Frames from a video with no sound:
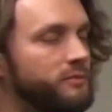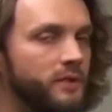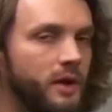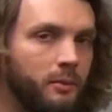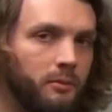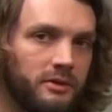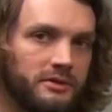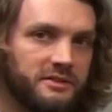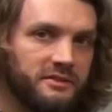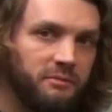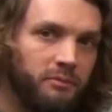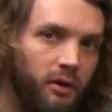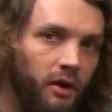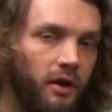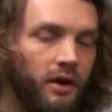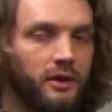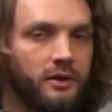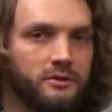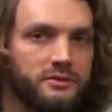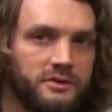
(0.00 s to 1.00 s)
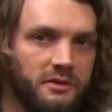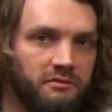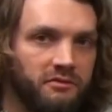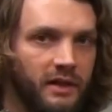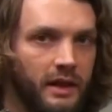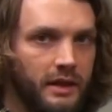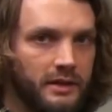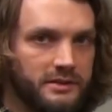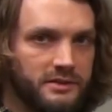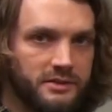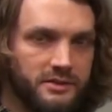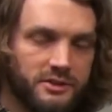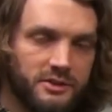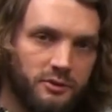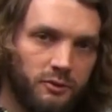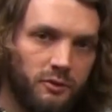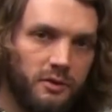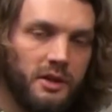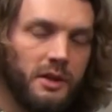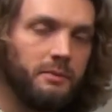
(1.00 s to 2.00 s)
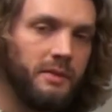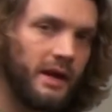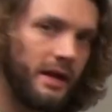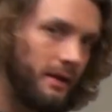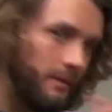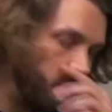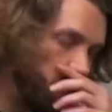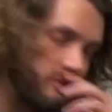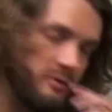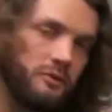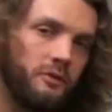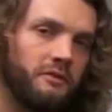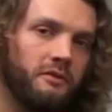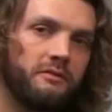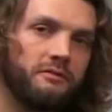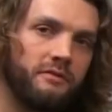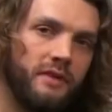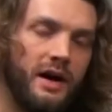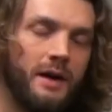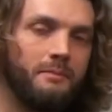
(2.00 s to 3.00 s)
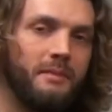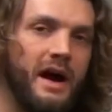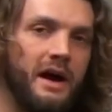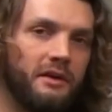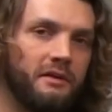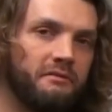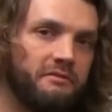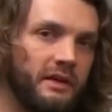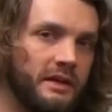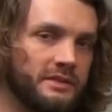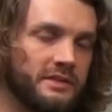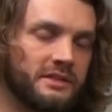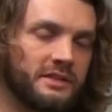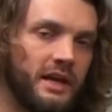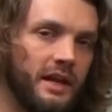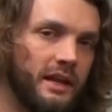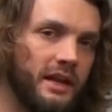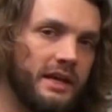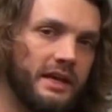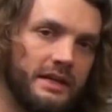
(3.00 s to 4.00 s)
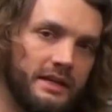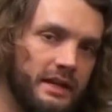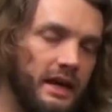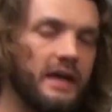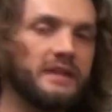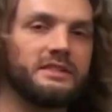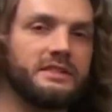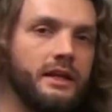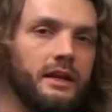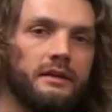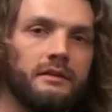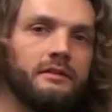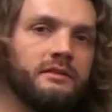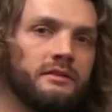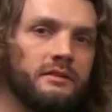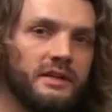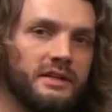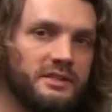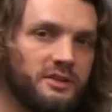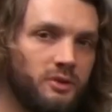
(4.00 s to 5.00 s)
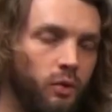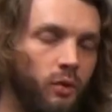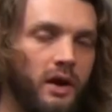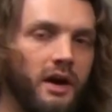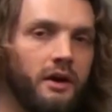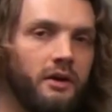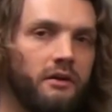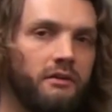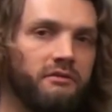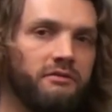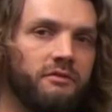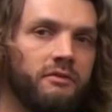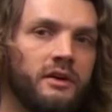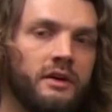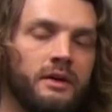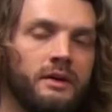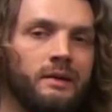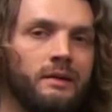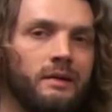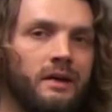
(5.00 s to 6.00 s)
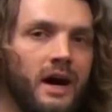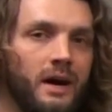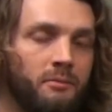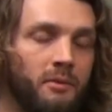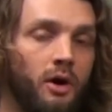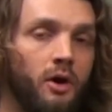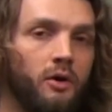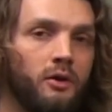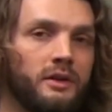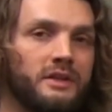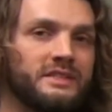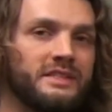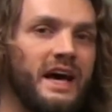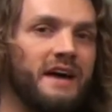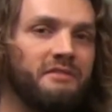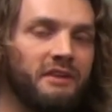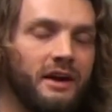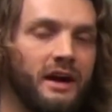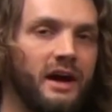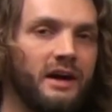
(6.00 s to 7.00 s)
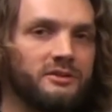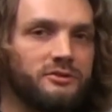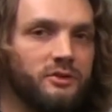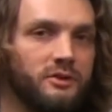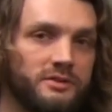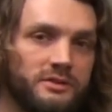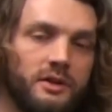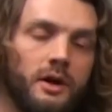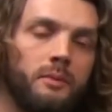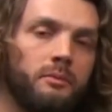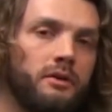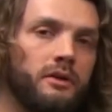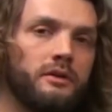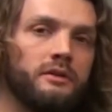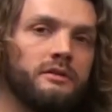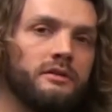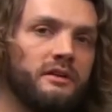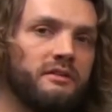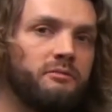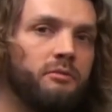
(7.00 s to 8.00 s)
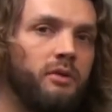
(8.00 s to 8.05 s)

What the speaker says: numbers of particles of things. This is a really big sort of amount of things. It's kind of like a dozen is 12. A mole is Avogadro's number of